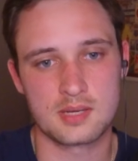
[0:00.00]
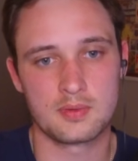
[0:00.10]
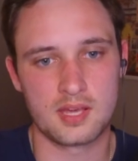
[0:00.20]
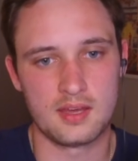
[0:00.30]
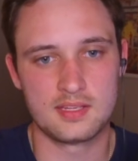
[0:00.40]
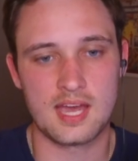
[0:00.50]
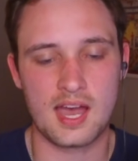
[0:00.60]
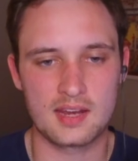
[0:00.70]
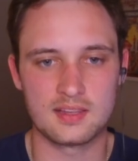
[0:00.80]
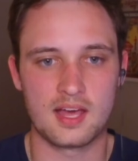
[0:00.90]
to
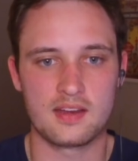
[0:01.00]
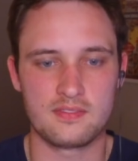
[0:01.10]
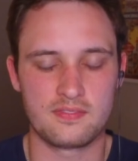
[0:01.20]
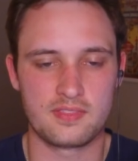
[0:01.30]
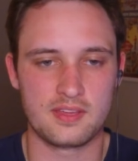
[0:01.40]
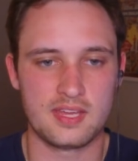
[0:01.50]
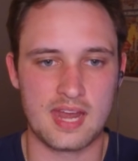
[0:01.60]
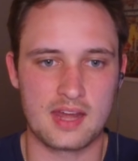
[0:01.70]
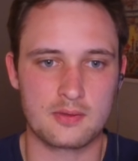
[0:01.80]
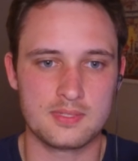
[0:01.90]
hide a lot of the
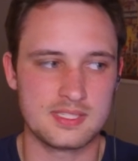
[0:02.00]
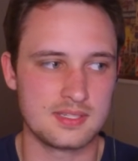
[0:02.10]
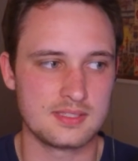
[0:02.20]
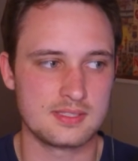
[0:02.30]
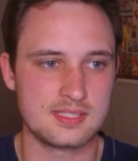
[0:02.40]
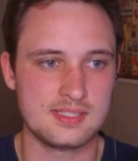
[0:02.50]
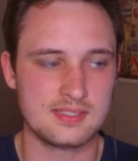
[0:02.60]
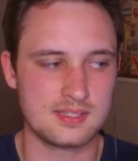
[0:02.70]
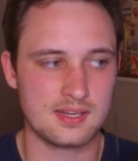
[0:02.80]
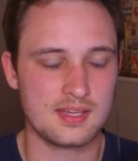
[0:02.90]
inadequacies
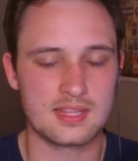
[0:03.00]
tonight.